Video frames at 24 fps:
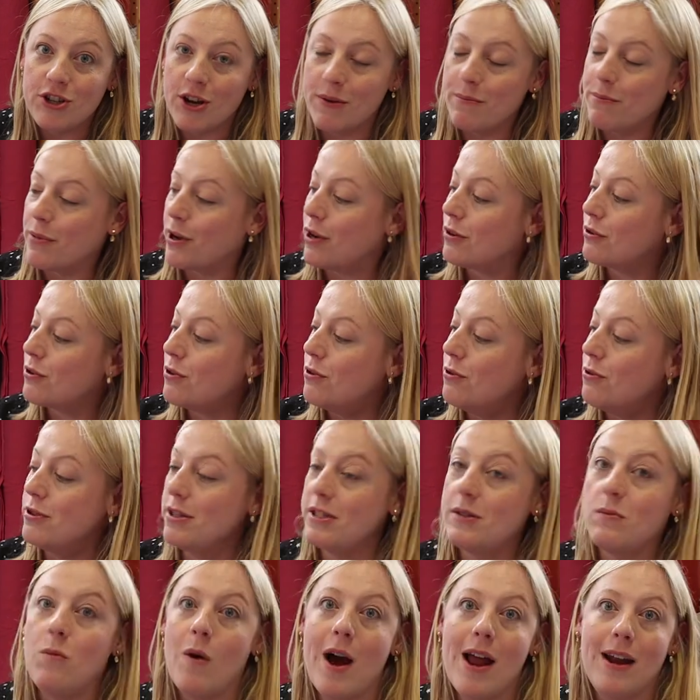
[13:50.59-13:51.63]
jumbo cord
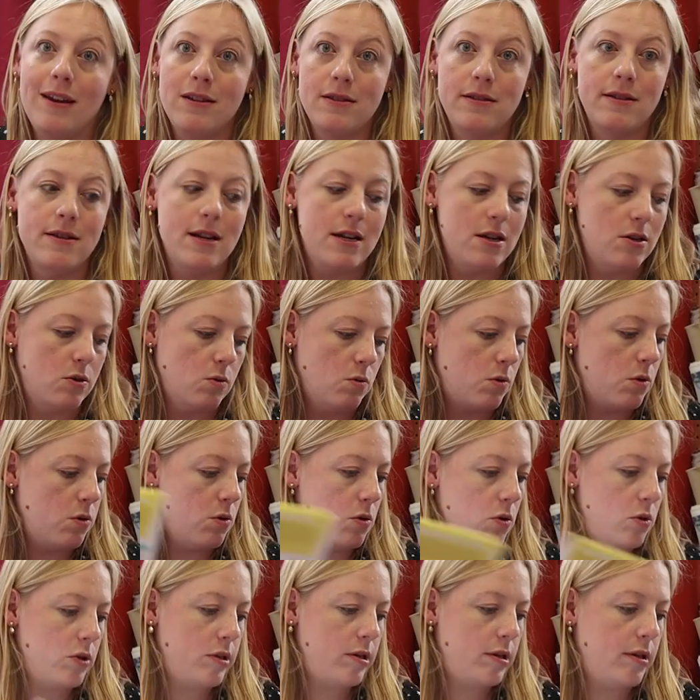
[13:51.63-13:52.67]
as well as needle
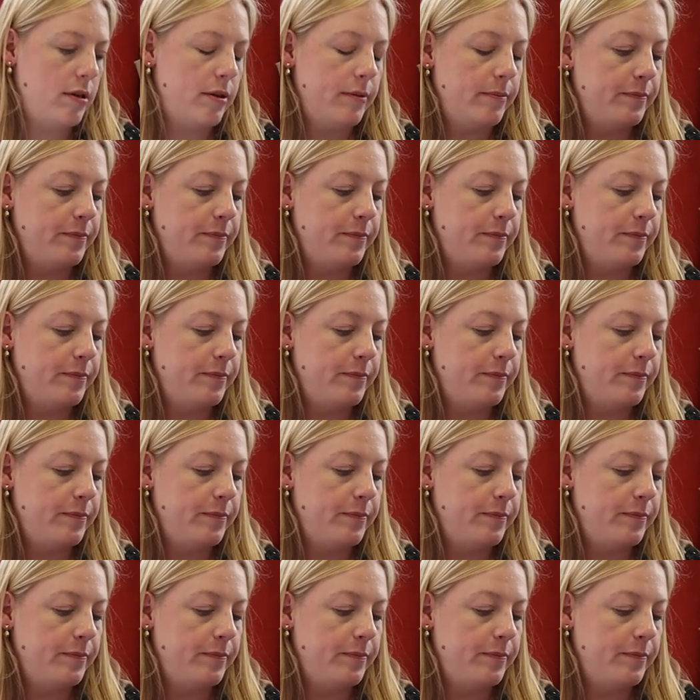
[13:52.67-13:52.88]
cord.